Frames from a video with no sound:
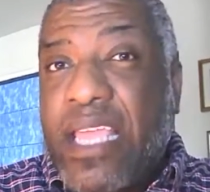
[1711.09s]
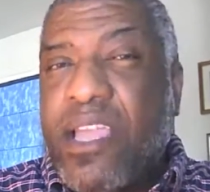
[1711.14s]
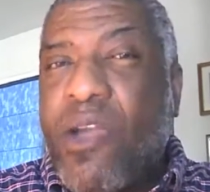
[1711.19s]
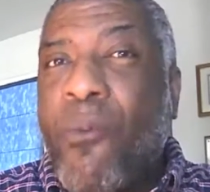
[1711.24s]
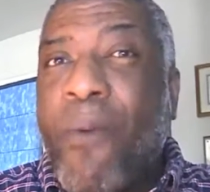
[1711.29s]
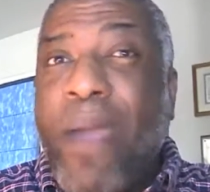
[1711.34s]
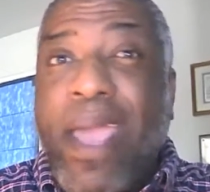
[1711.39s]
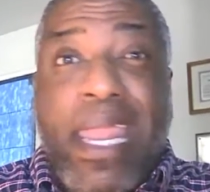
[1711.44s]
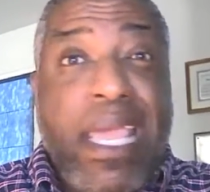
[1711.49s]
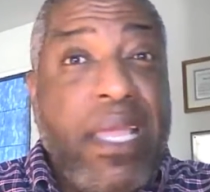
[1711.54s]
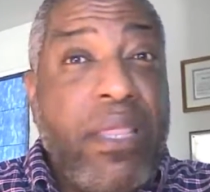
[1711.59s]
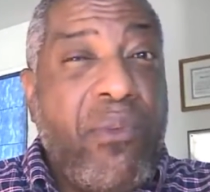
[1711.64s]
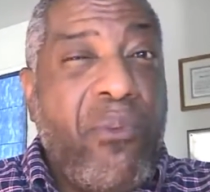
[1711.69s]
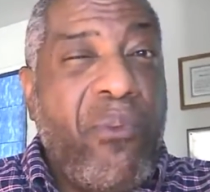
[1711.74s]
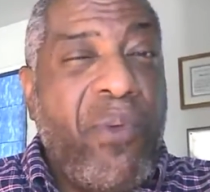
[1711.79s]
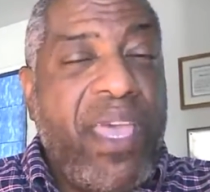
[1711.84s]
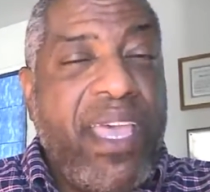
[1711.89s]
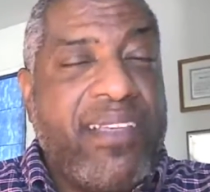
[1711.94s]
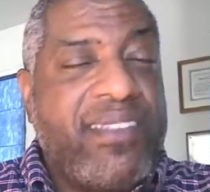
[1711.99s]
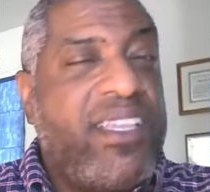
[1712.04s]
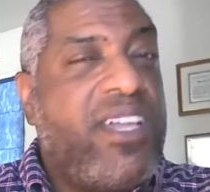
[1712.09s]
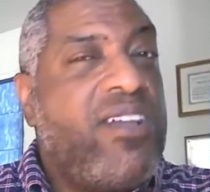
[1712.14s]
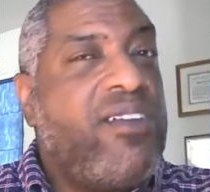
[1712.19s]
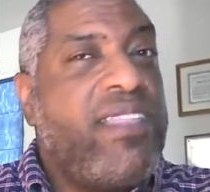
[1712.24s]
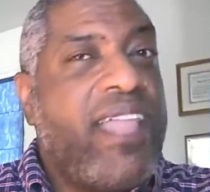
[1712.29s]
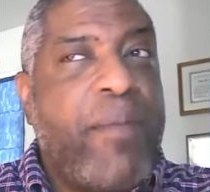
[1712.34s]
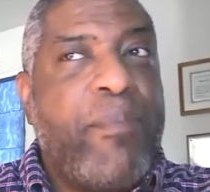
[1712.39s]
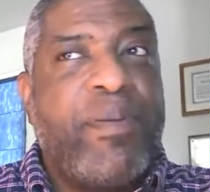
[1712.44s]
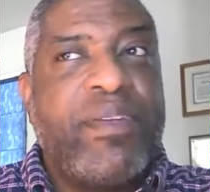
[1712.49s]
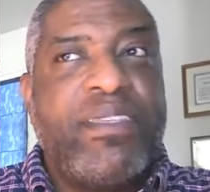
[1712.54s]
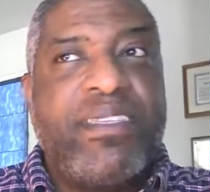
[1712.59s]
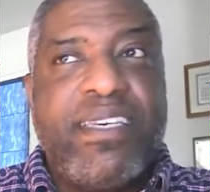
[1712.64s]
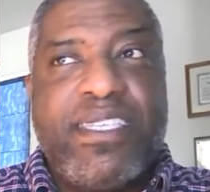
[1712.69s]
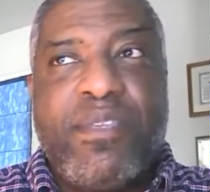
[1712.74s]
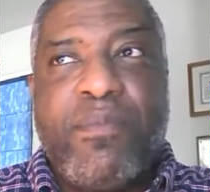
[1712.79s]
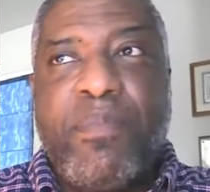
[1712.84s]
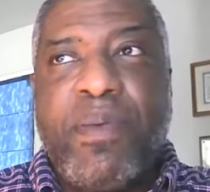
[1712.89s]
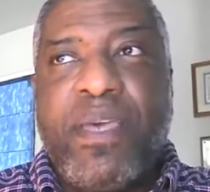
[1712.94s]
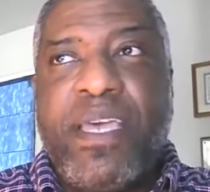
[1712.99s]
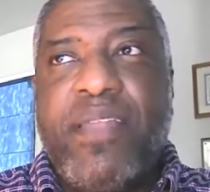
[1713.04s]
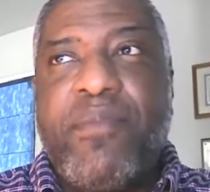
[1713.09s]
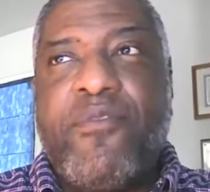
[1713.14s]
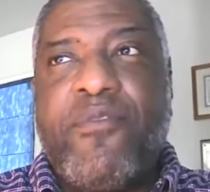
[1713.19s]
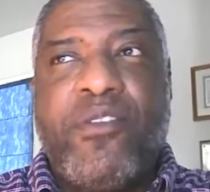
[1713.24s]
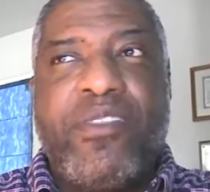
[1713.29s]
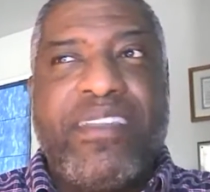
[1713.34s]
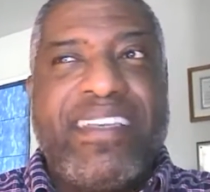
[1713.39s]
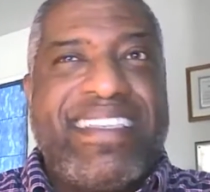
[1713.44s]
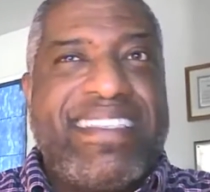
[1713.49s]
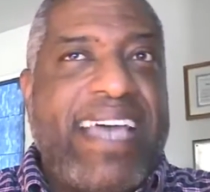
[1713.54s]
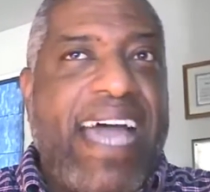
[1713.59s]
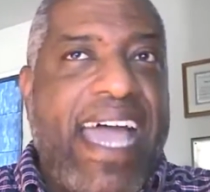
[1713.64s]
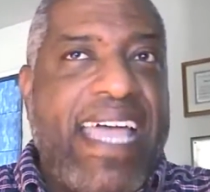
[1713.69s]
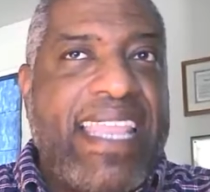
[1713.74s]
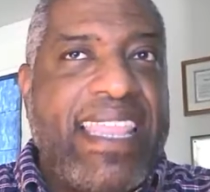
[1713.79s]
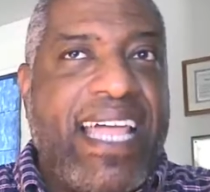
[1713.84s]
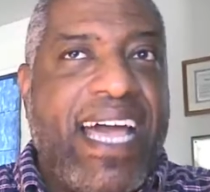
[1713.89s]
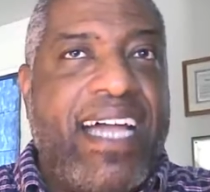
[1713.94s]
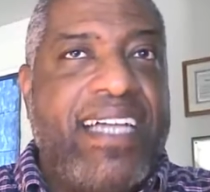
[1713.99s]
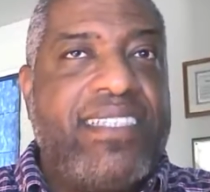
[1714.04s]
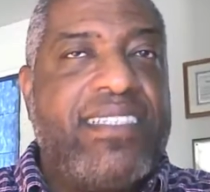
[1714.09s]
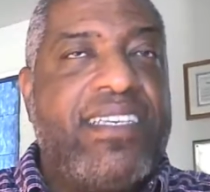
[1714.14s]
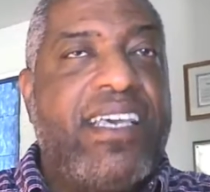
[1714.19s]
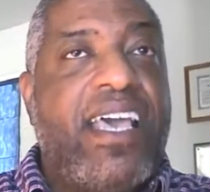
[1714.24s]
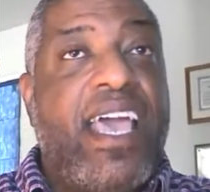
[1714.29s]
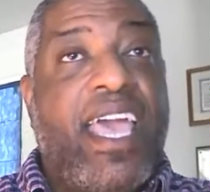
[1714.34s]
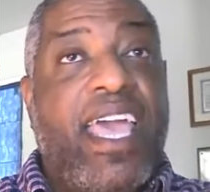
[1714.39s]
They're waiting in the wings. They're like participant from the sidelines.